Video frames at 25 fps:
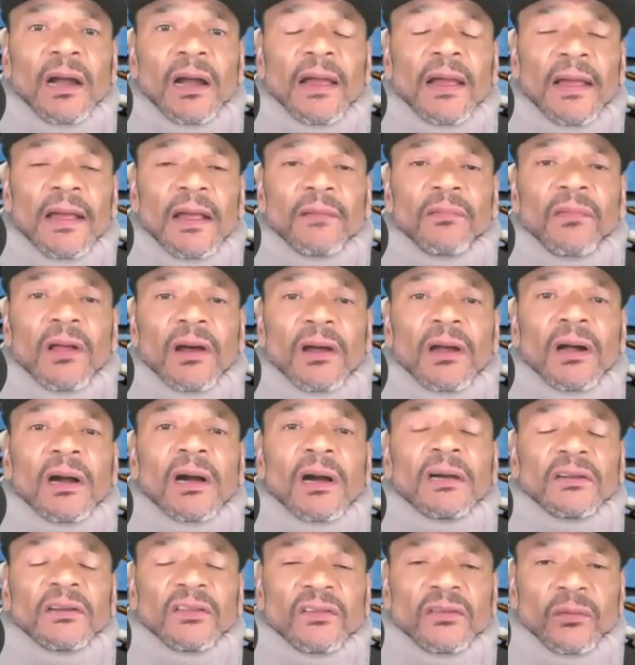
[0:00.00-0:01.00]
And
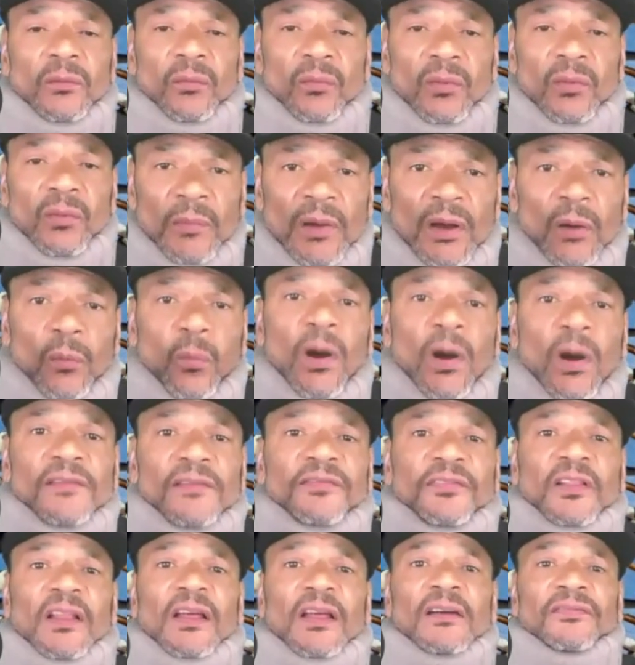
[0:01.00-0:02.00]
when my
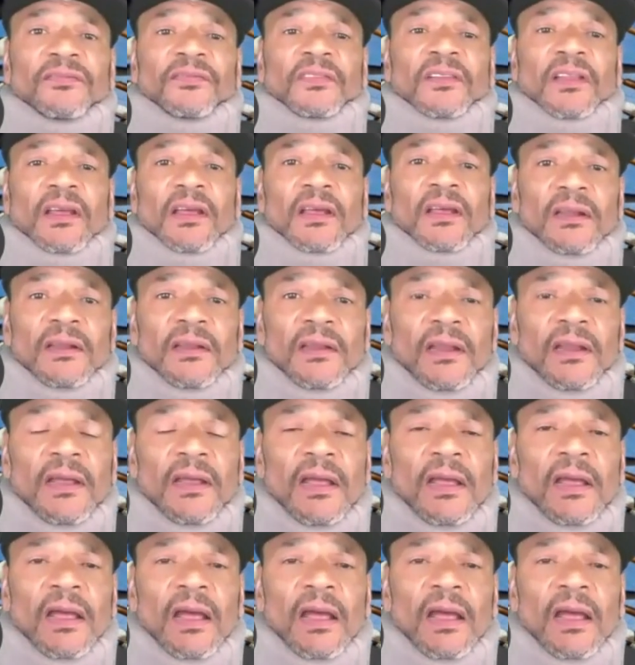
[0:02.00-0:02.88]
wife left, and